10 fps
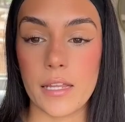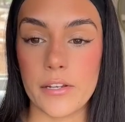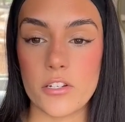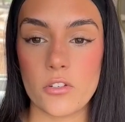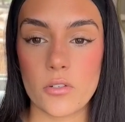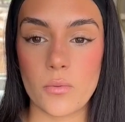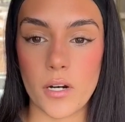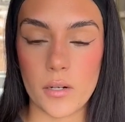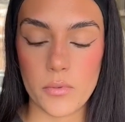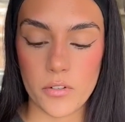I like to use
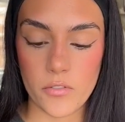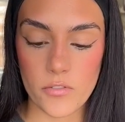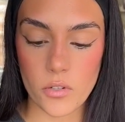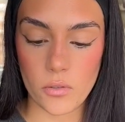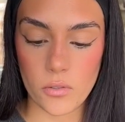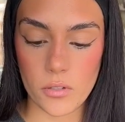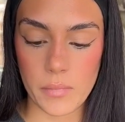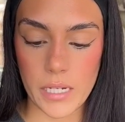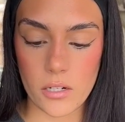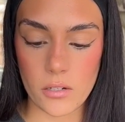waterproof to
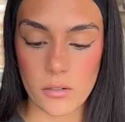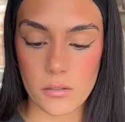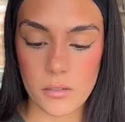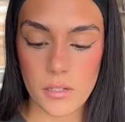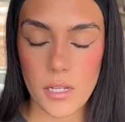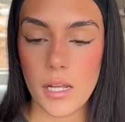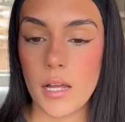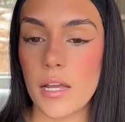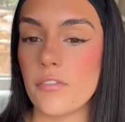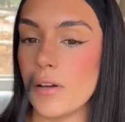hold my curl.
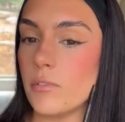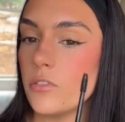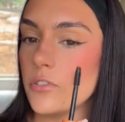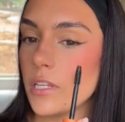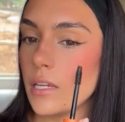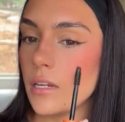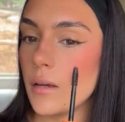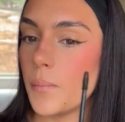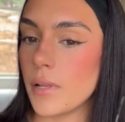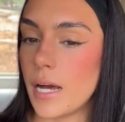If I'm using
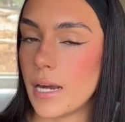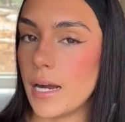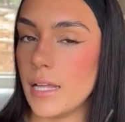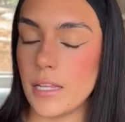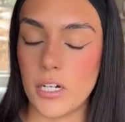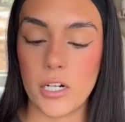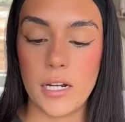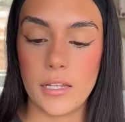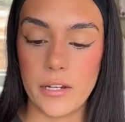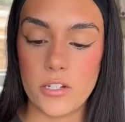black
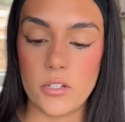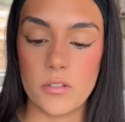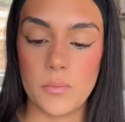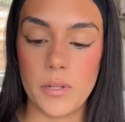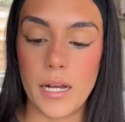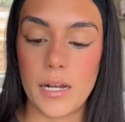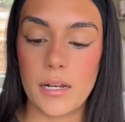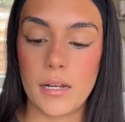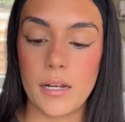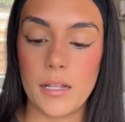eyeliner, I like to use black
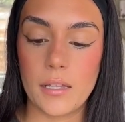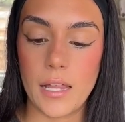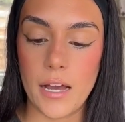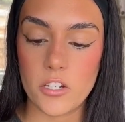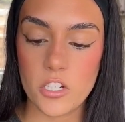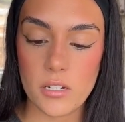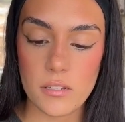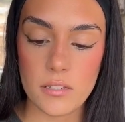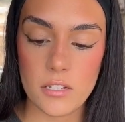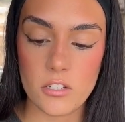
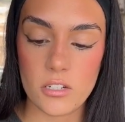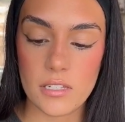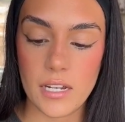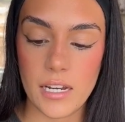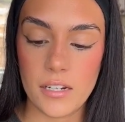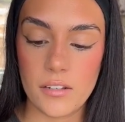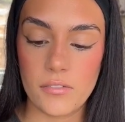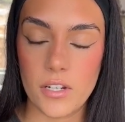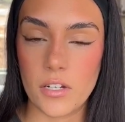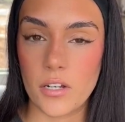lashes. It just kind
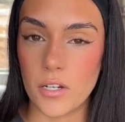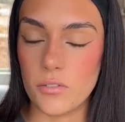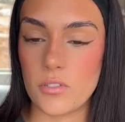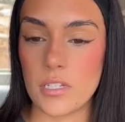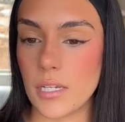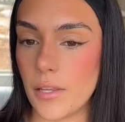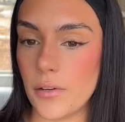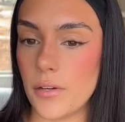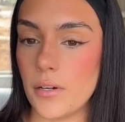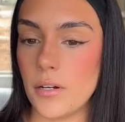of goes
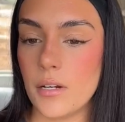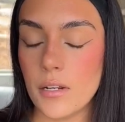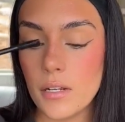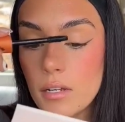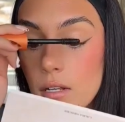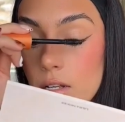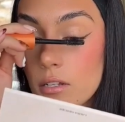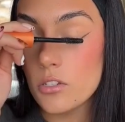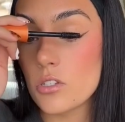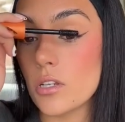together.
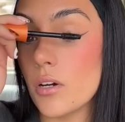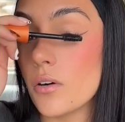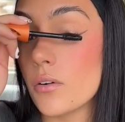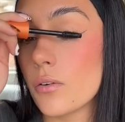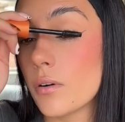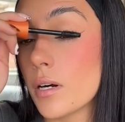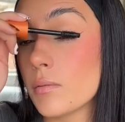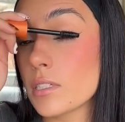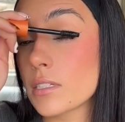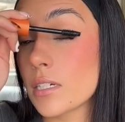So
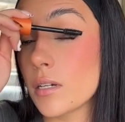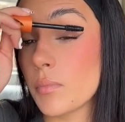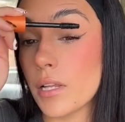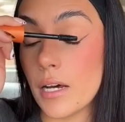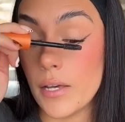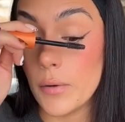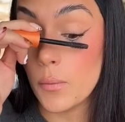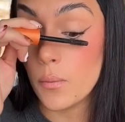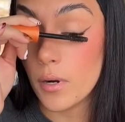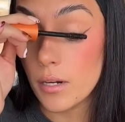I'm just going to apply
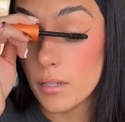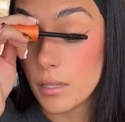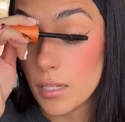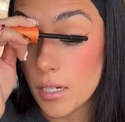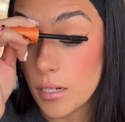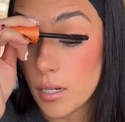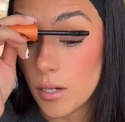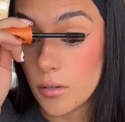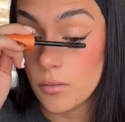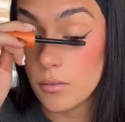one thin
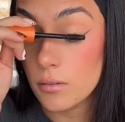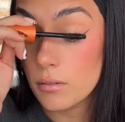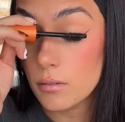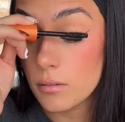coat.